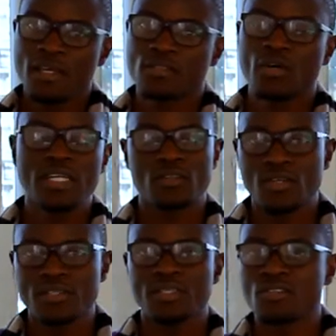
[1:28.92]
So it
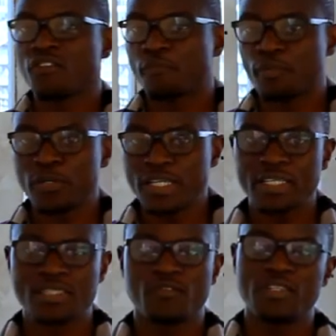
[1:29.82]
consists of
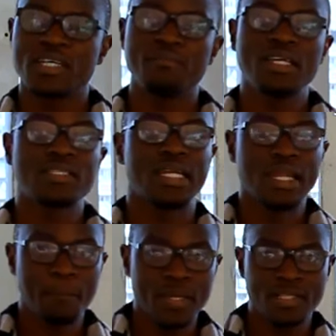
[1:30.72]
proteins, vitamins,
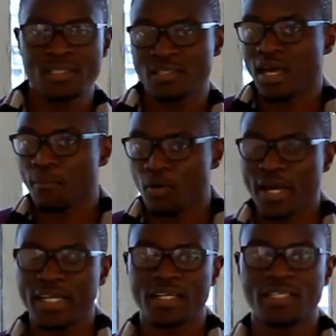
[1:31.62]
lipids,
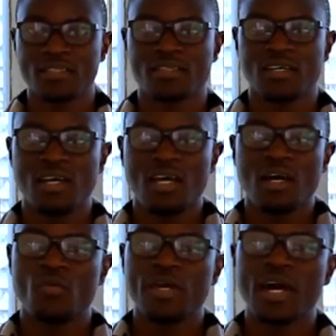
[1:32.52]
carbohydrates.
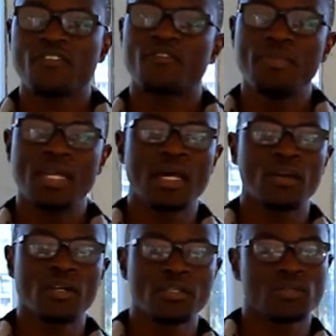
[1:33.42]
We have
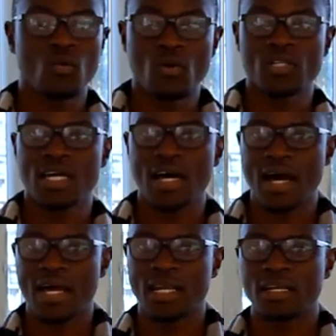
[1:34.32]
minerals, water,
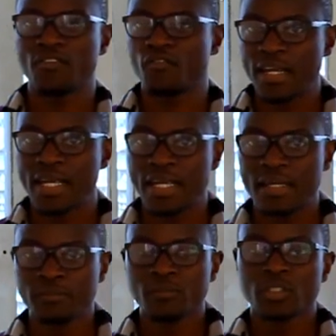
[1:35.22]
and
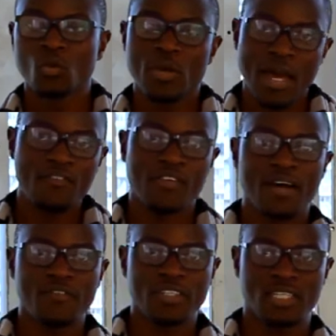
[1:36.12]
finally, we have
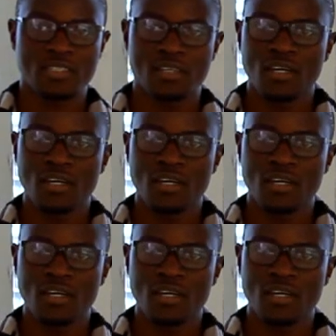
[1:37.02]
roughage.